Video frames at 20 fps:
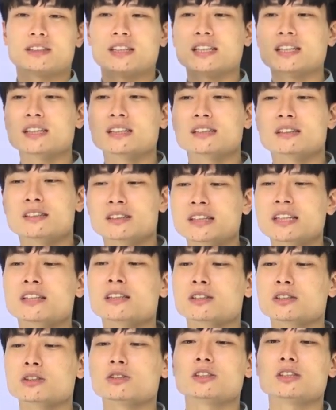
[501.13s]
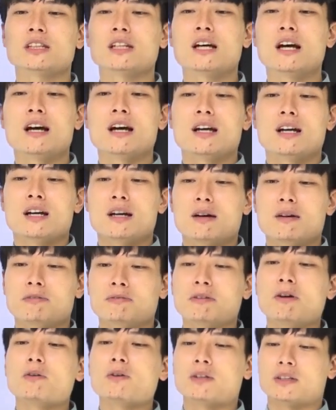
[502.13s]
They lose
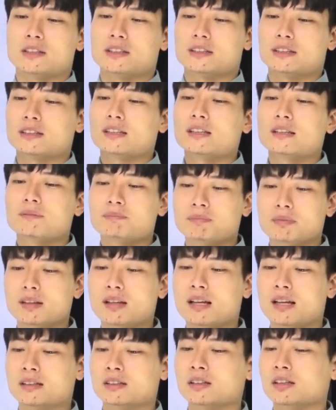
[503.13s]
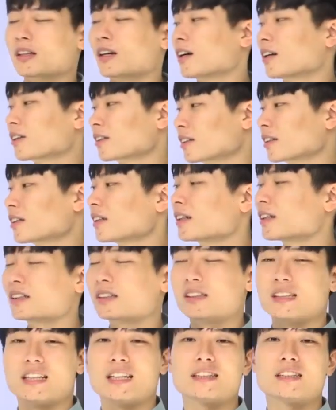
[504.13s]
focus the longer
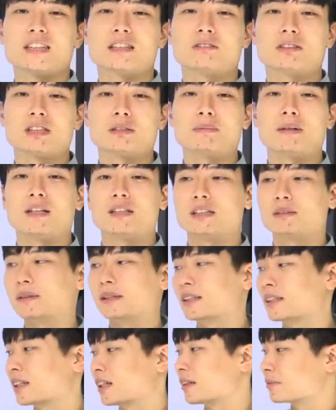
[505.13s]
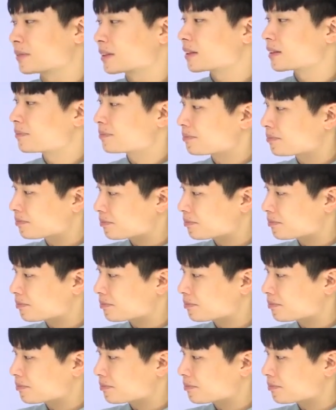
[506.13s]
the essay response becomes.